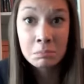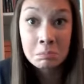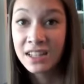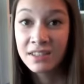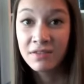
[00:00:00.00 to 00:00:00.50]

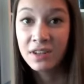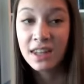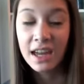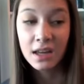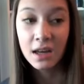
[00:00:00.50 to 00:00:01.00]
He doesn't
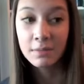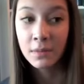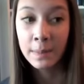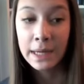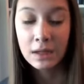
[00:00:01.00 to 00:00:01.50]
feel like
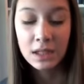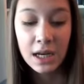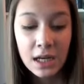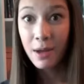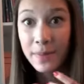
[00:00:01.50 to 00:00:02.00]
um, coming out
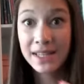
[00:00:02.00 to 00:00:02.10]
today.